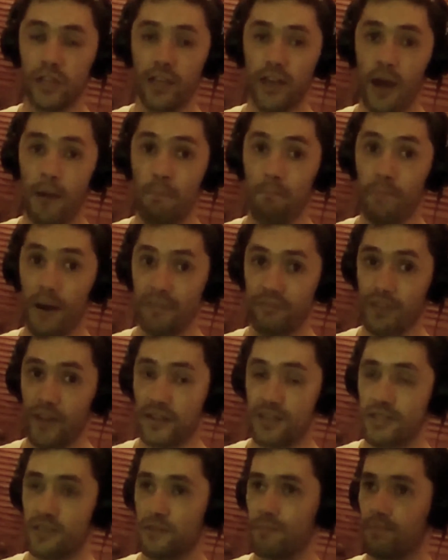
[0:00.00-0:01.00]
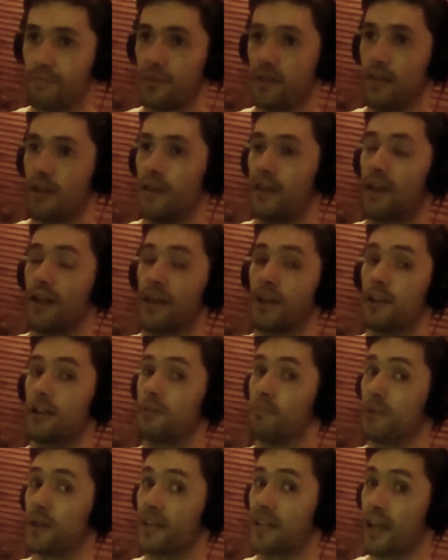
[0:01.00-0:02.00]
above it.
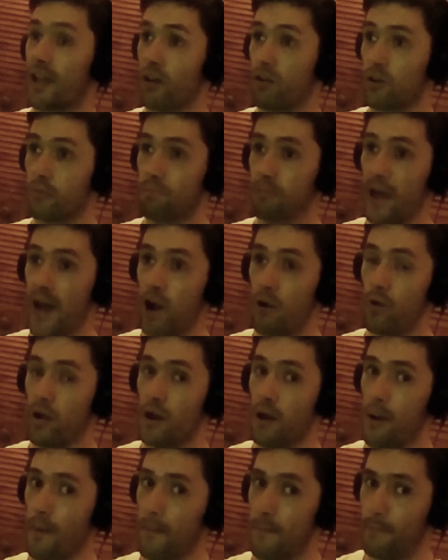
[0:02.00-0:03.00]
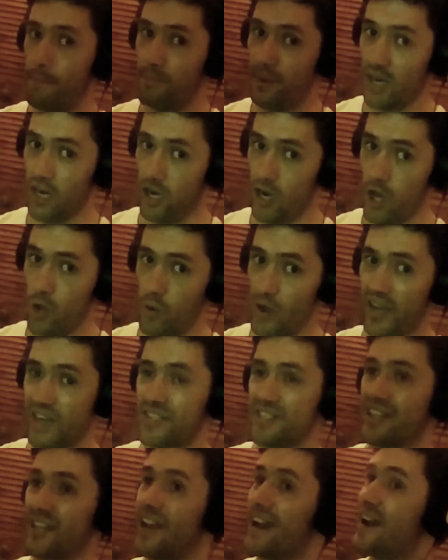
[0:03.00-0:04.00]
It cannot power below it.
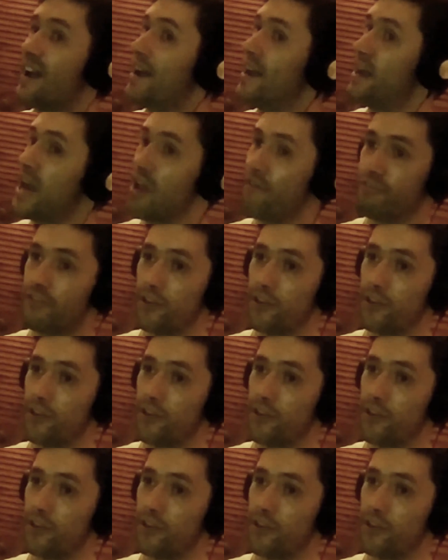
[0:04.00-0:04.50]
Never